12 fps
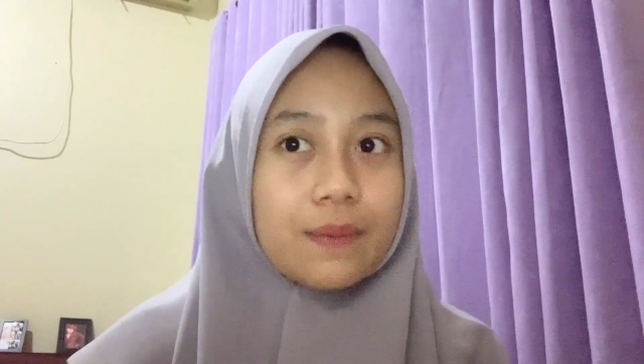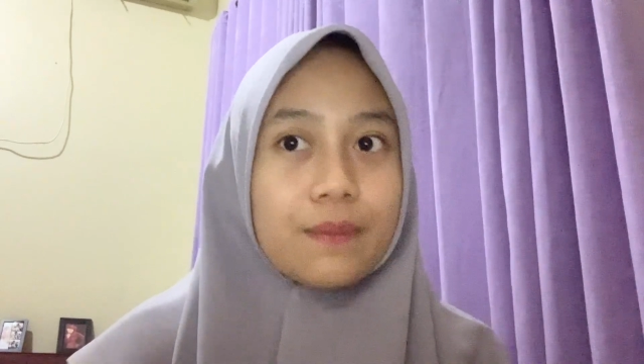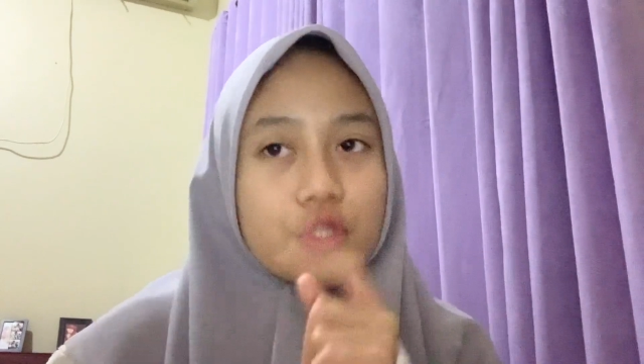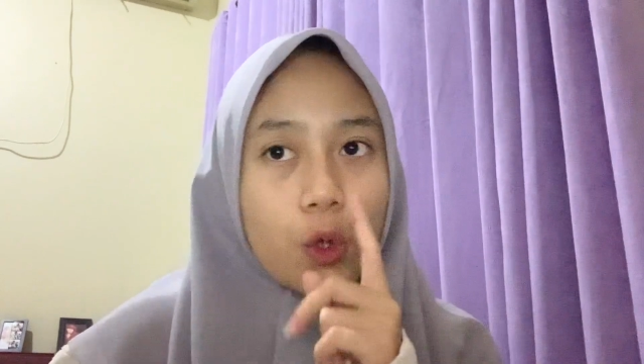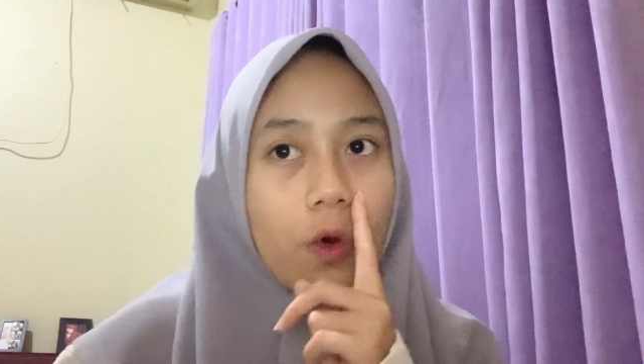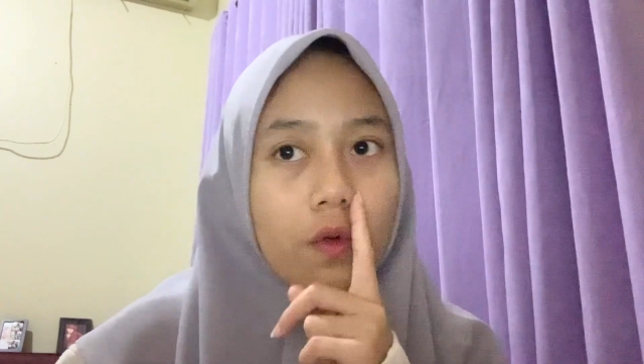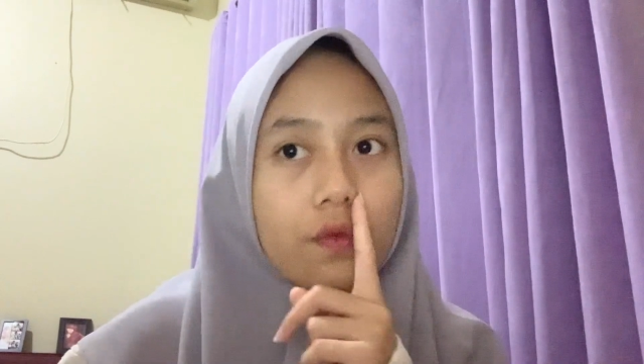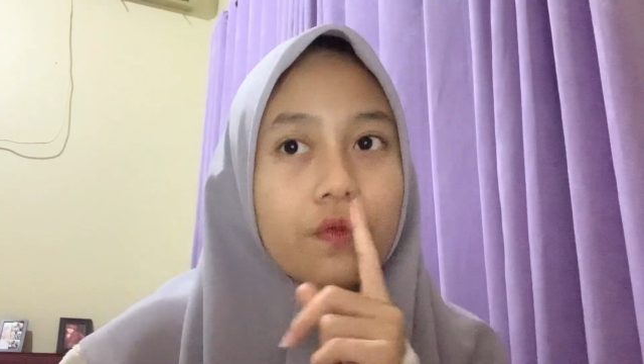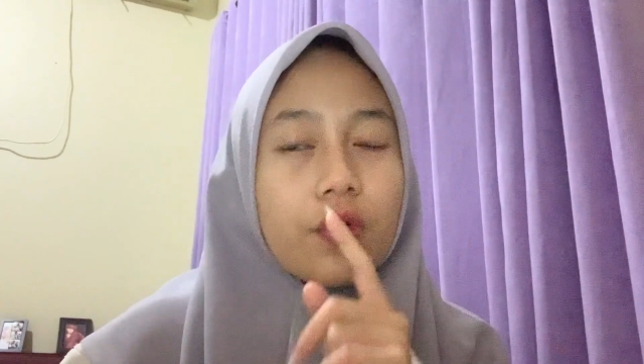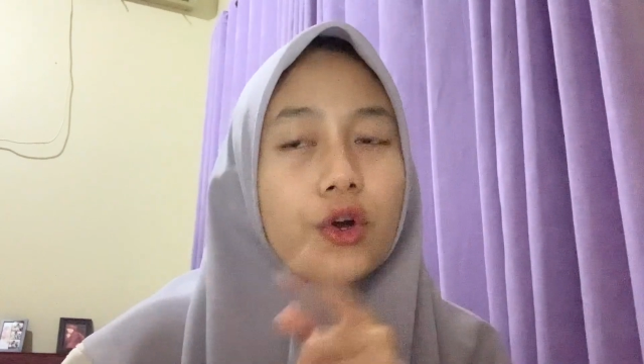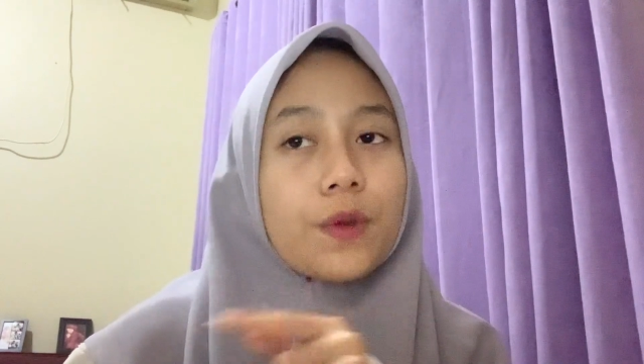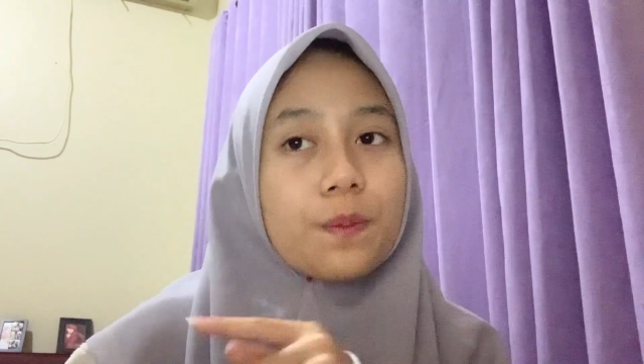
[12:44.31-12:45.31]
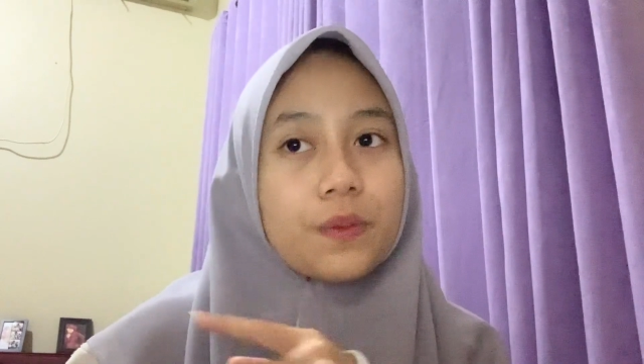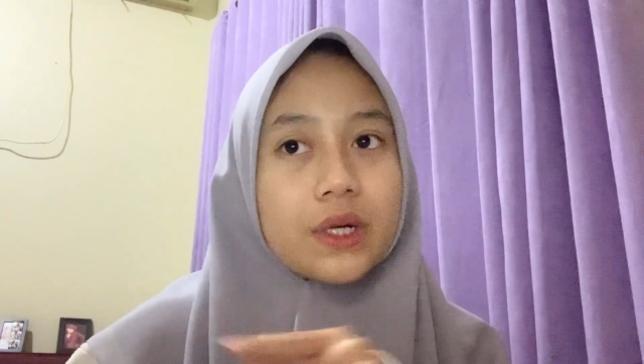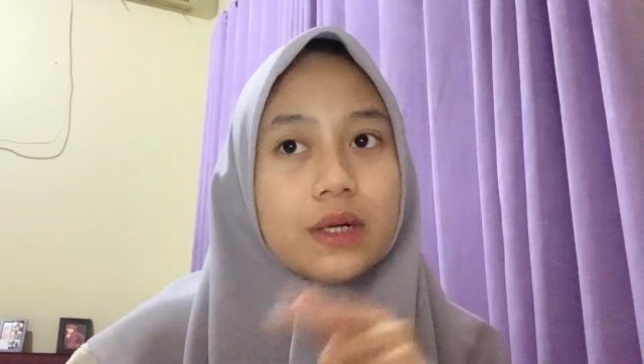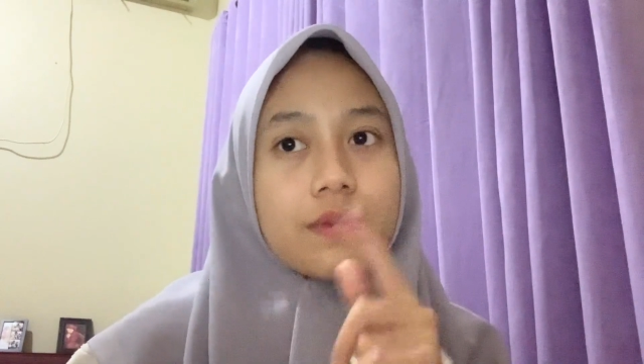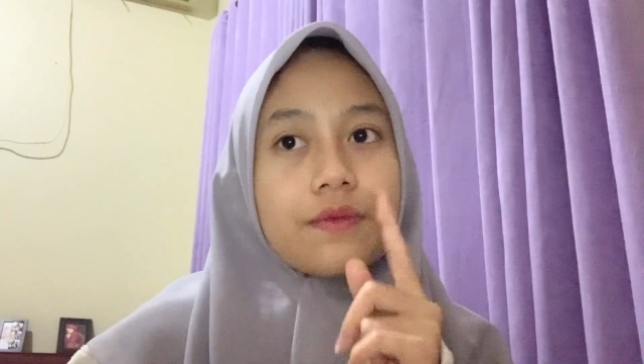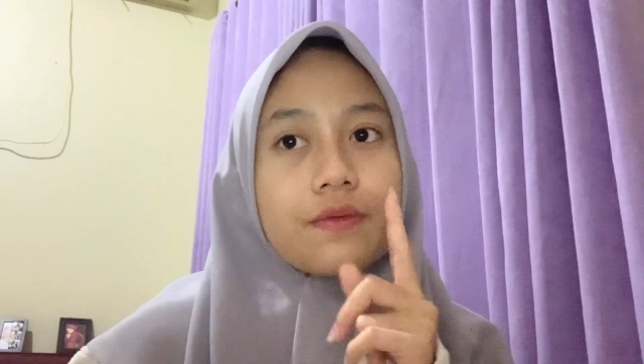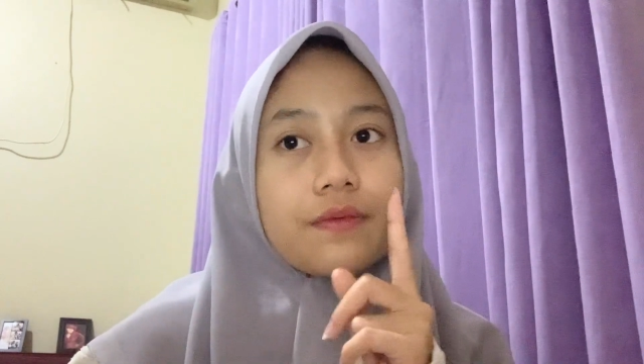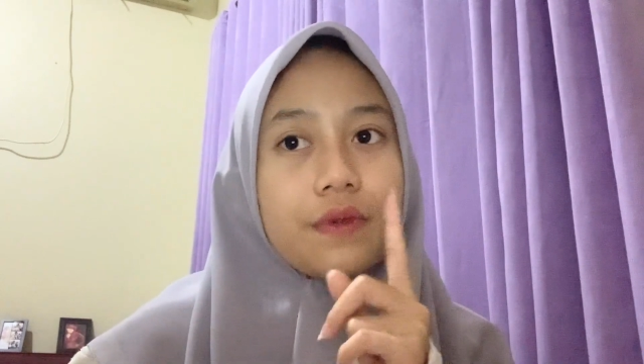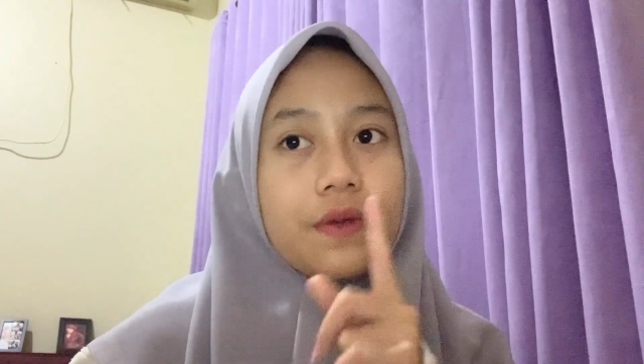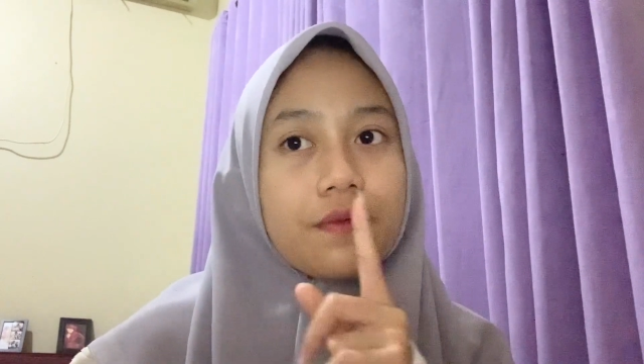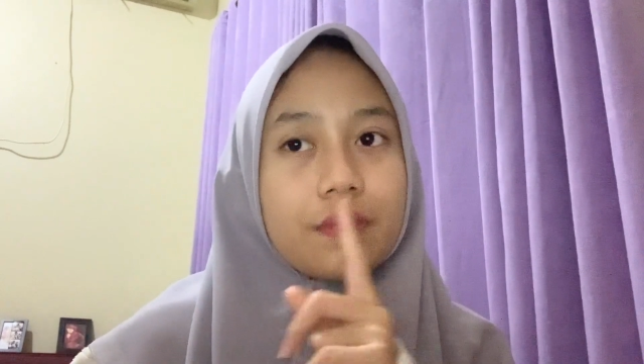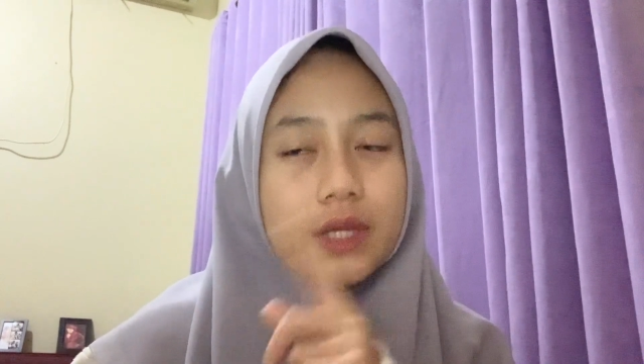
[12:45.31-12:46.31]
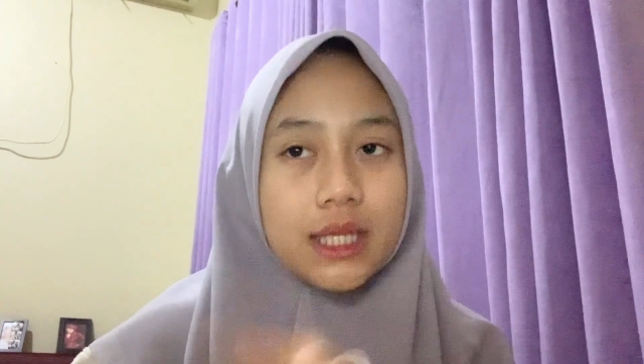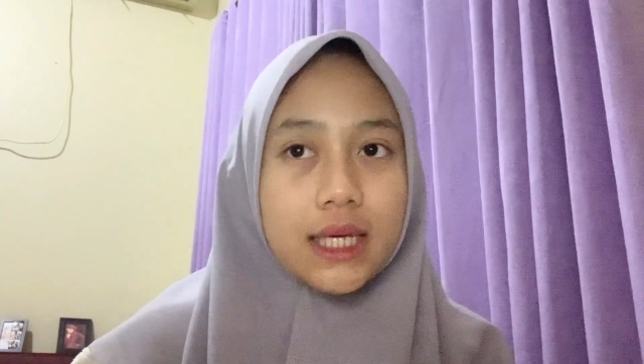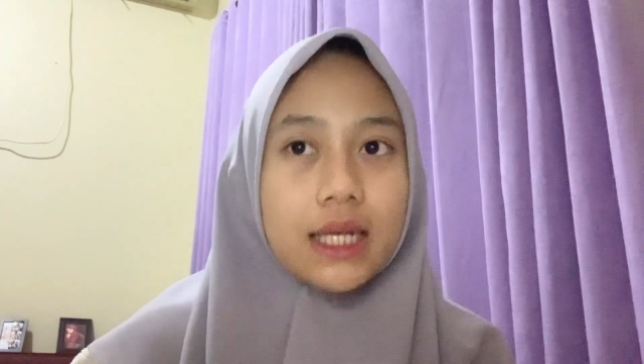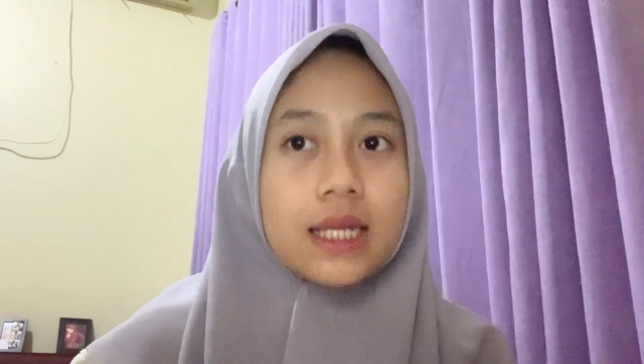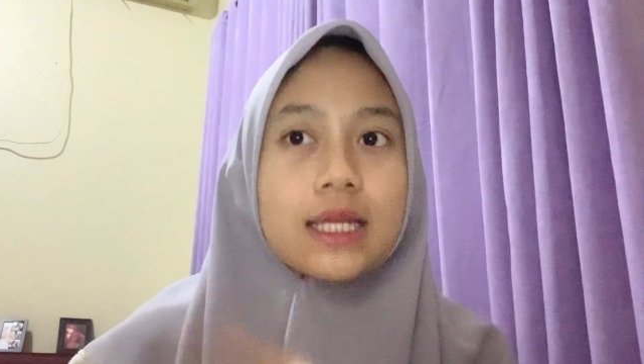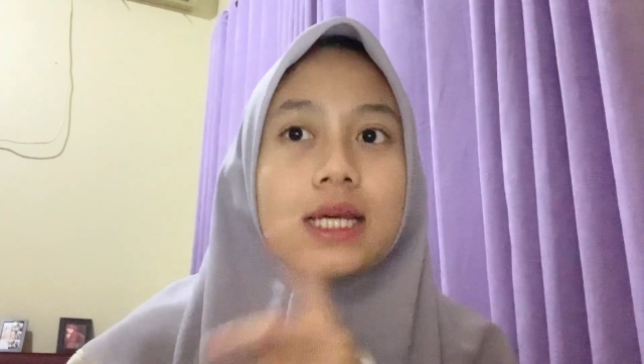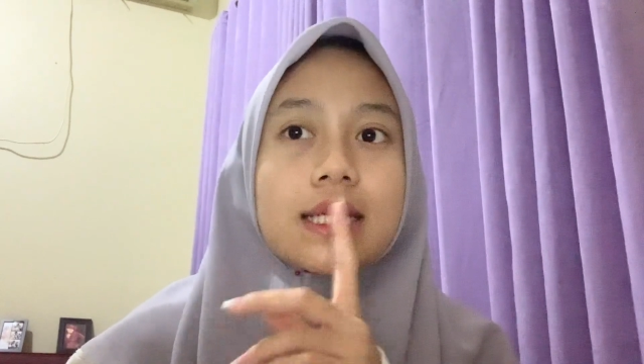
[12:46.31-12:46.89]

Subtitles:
So 4 per 15